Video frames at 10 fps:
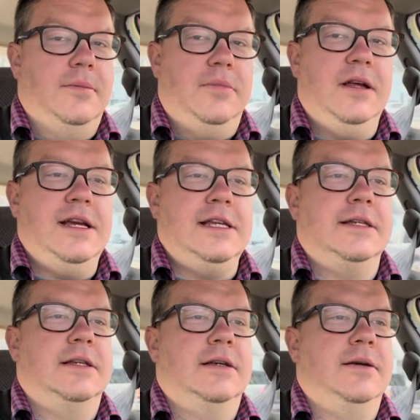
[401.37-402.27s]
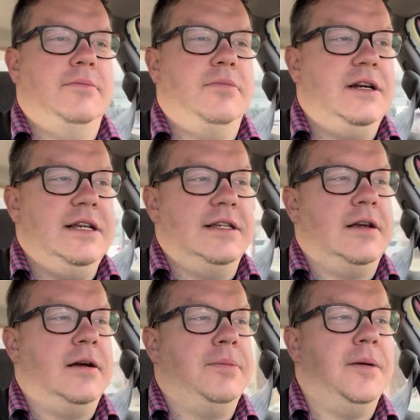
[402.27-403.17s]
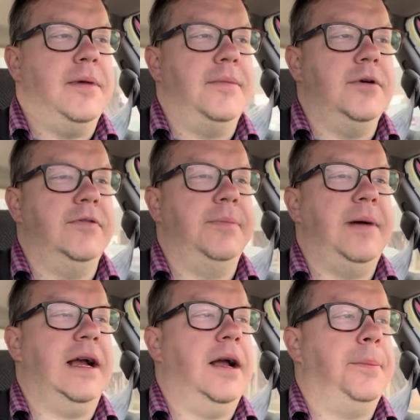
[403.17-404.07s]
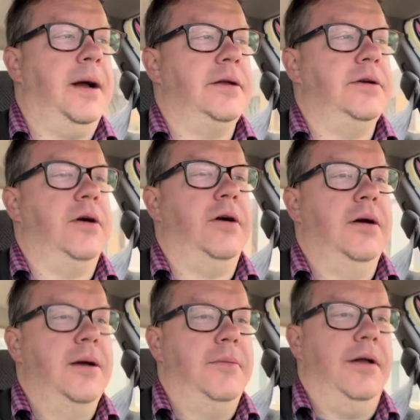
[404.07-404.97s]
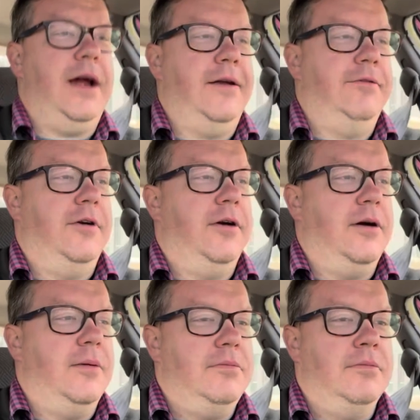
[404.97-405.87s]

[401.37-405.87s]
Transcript: Please, sir, put my movie back up on your platform."